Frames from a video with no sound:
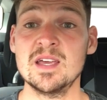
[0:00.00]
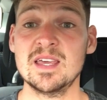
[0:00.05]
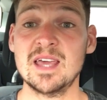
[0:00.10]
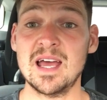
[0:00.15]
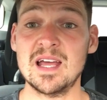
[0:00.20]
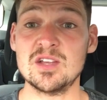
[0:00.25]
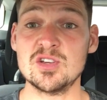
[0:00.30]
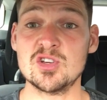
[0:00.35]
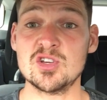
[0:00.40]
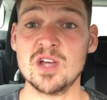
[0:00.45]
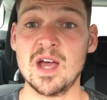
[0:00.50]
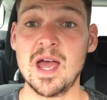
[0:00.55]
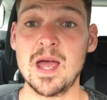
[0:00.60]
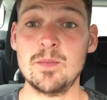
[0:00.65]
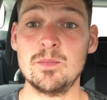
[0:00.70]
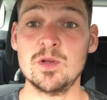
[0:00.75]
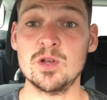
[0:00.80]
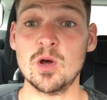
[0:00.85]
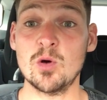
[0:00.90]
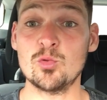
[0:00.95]
get in
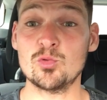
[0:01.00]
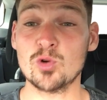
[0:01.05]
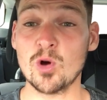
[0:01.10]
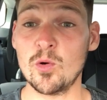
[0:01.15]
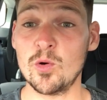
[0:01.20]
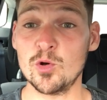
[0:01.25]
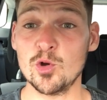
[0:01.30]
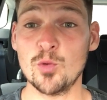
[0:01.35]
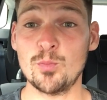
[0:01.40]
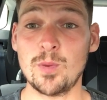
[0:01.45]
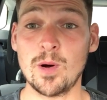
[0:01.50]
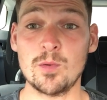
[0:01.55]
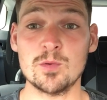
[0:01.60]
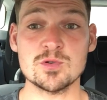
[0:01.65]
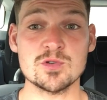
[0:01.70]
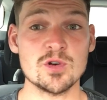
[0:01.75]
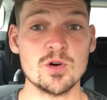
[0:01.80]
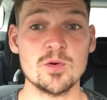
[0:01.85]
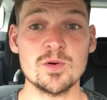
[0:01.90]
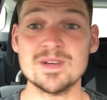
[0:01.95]
shape, you know, growing up I
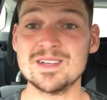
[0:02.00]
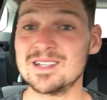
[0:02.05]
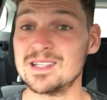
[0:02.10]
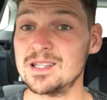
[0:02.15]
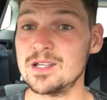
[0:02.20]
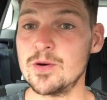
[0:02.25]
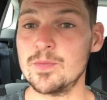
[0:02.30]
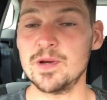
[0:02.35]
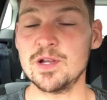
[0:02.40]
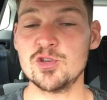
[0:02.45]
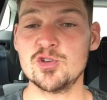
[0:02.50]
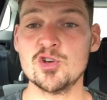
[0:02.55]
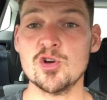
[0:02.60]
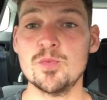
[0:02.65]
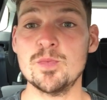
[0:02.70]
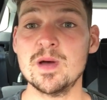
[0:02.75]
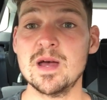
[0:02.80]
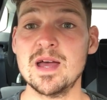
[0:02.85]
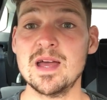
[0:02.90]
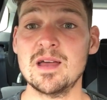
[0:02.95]
was always a little bit
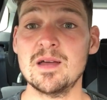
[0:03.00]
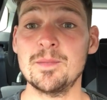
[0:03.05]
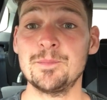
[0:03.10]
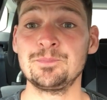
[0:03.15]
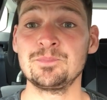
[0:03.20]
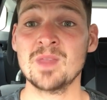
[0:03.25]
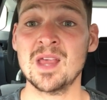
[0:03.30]
chubby,